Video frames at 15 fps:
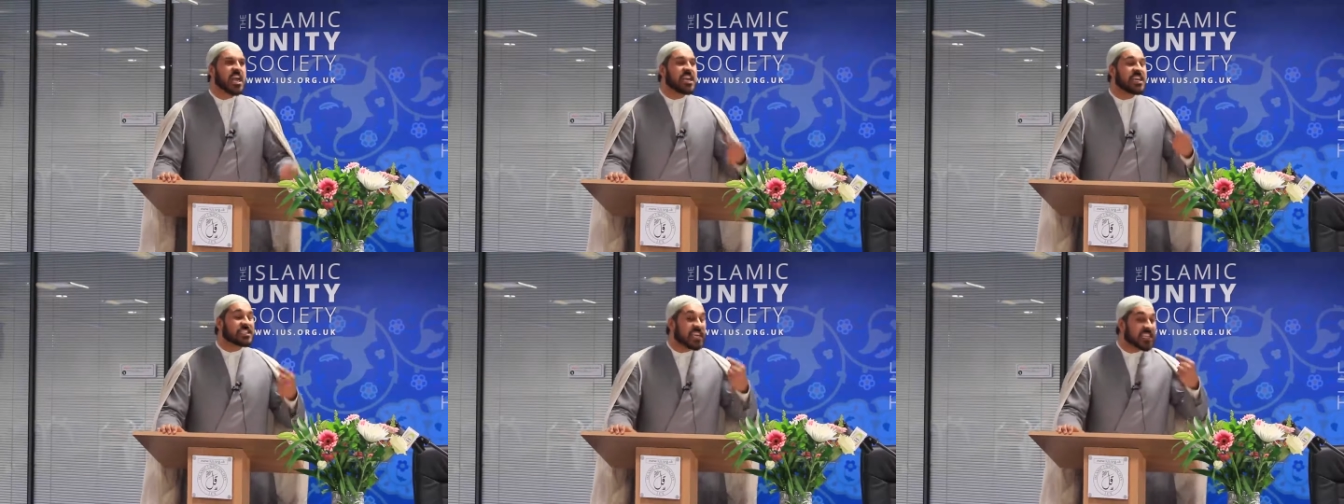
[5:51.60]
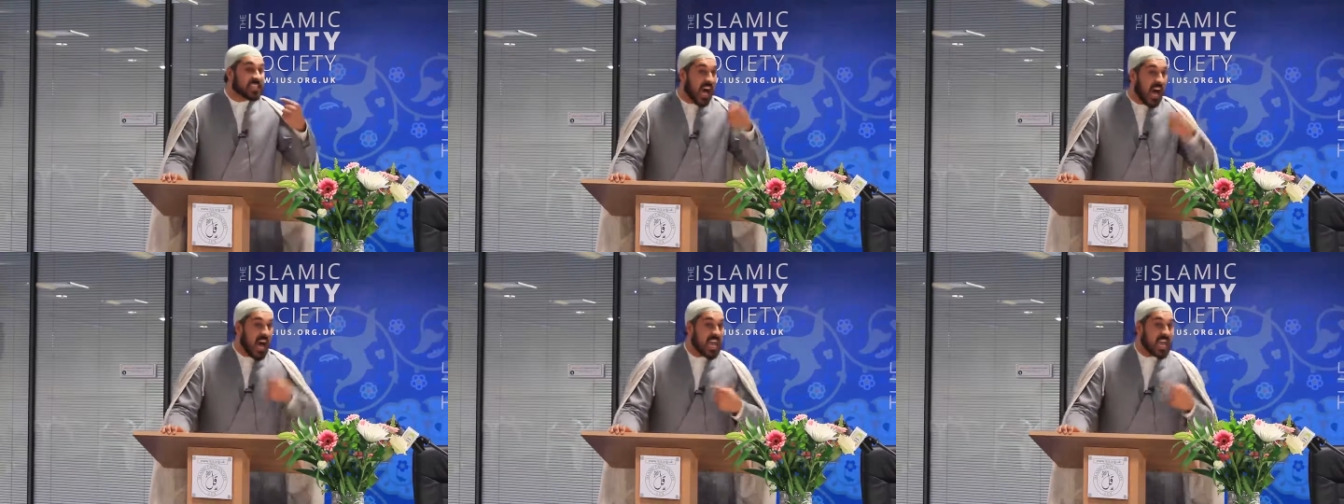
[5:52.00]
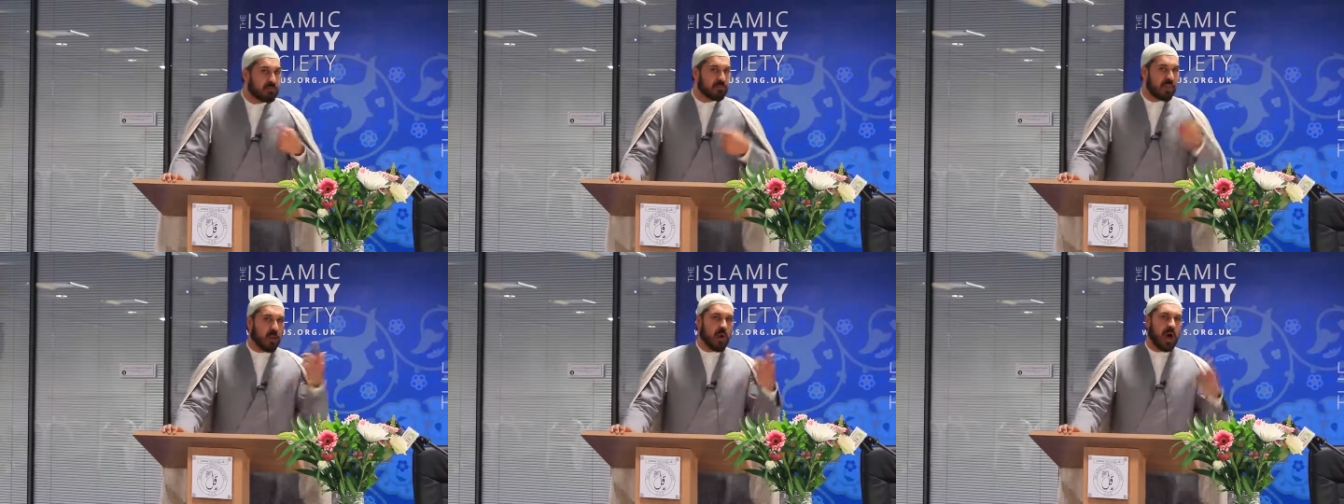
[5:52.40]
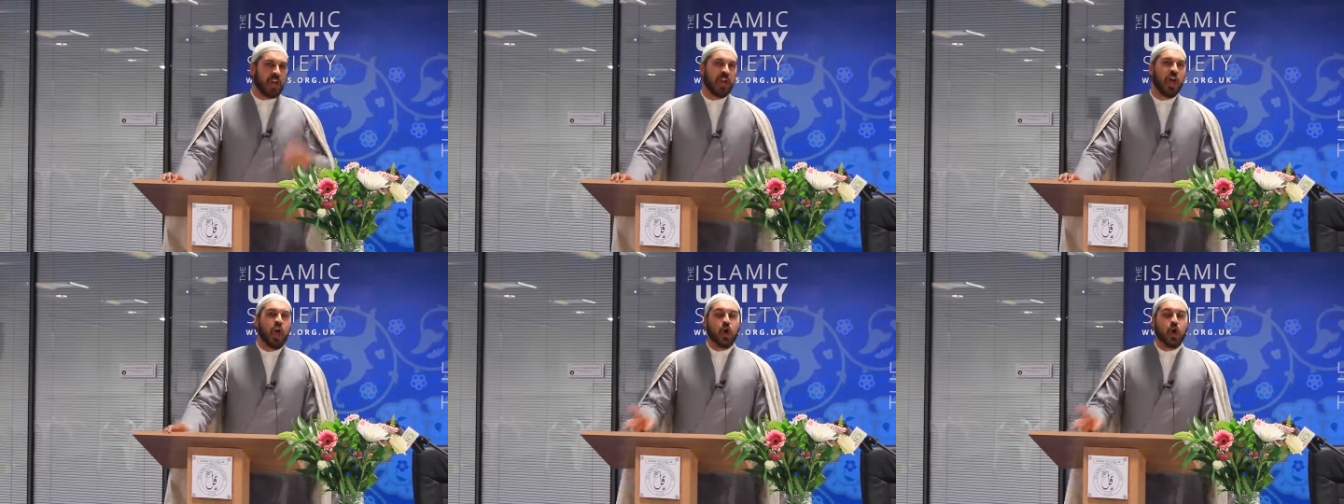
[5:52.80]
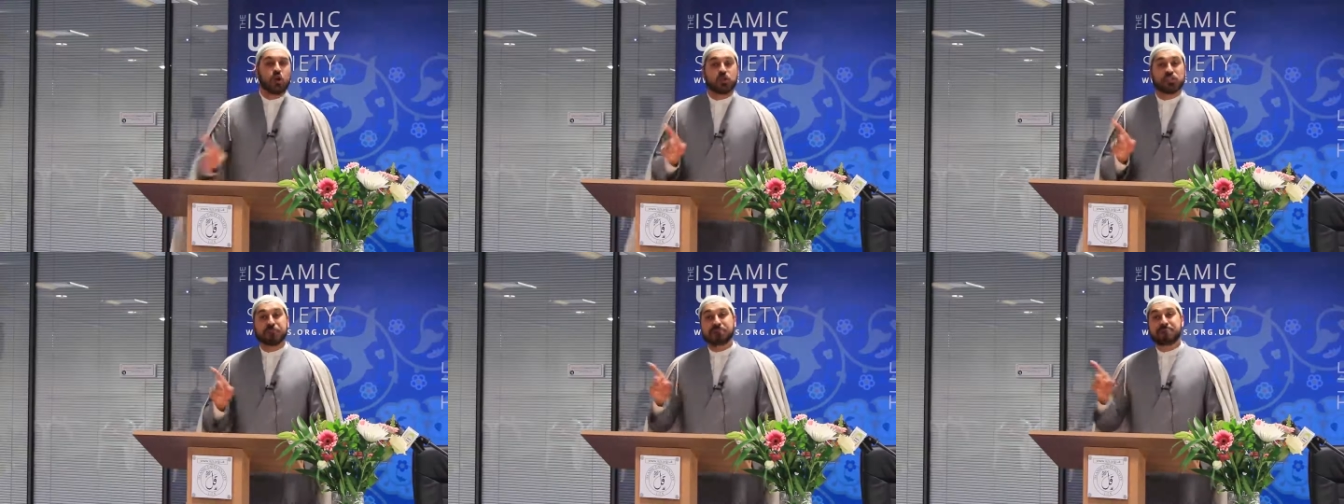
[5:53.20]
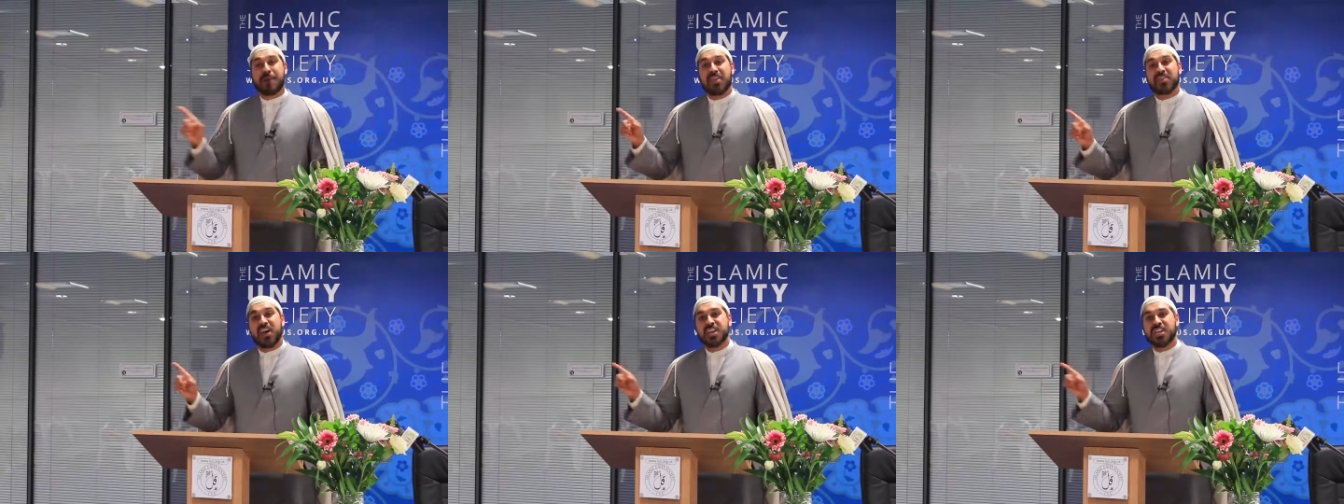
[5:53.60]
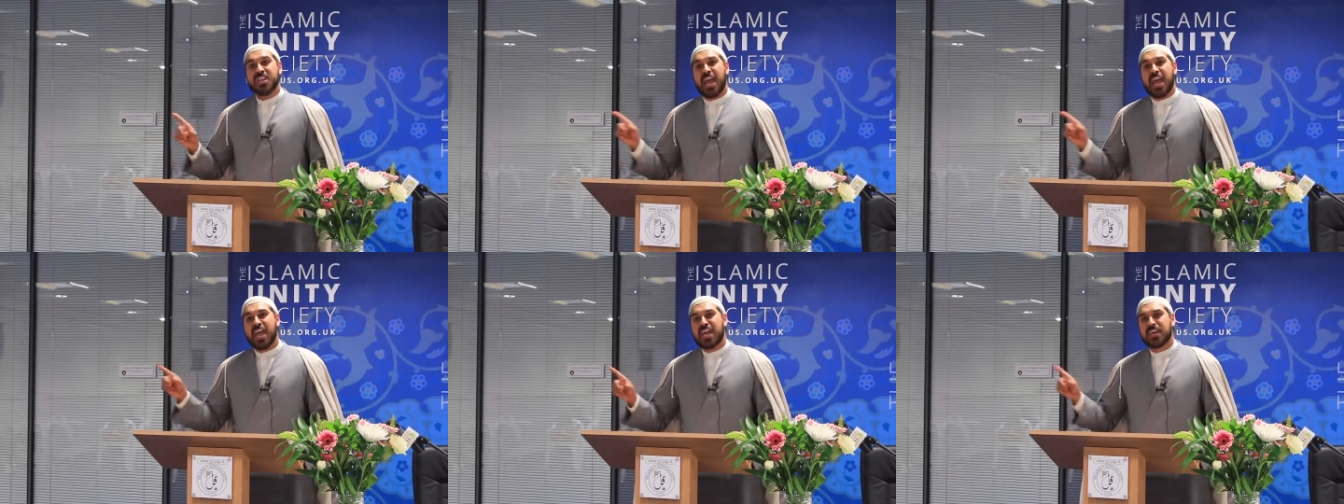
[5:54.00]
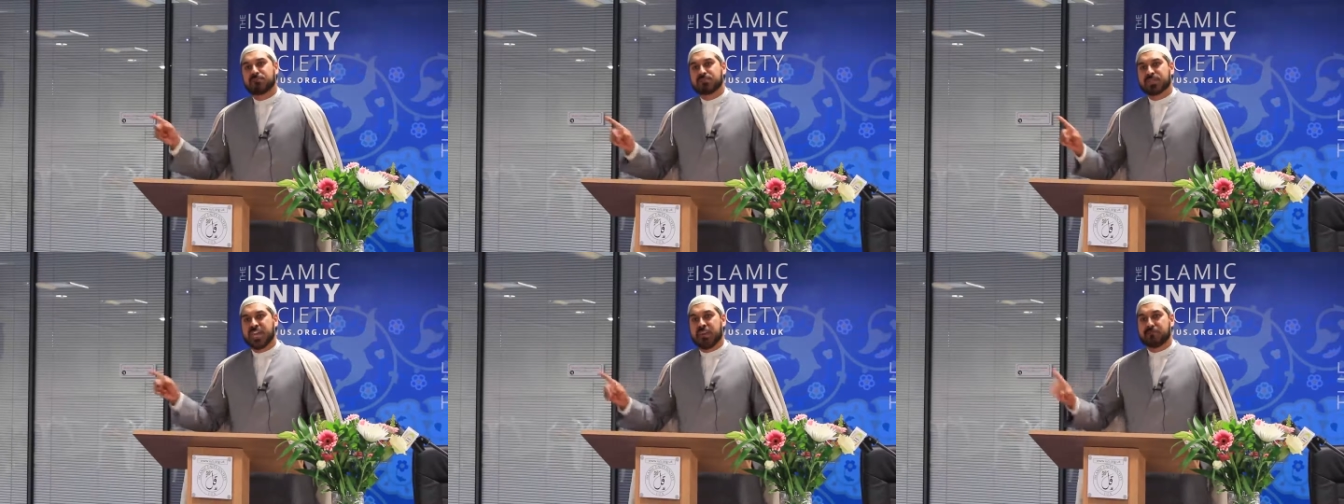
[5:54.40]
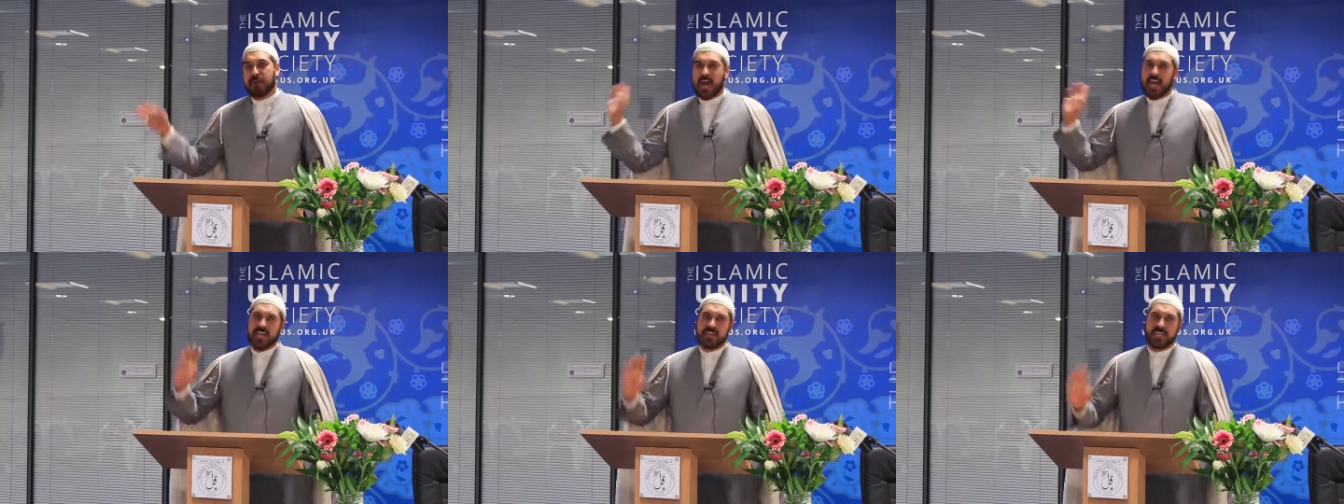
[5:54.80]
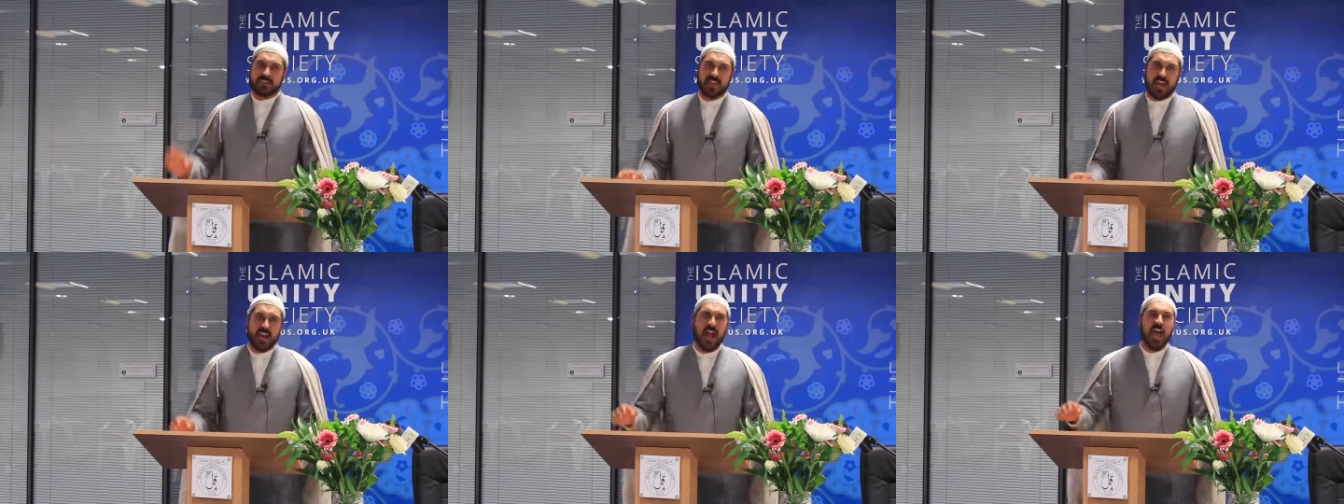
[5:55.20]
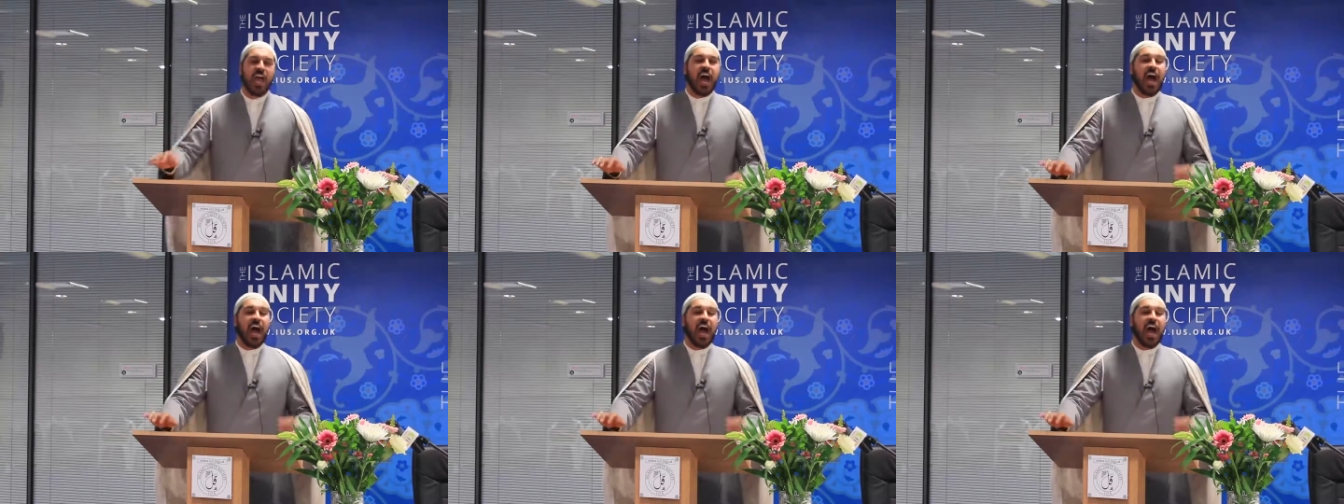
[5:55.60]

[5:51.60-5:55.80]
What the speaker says: He says, I am the one whose mother named him Haydar.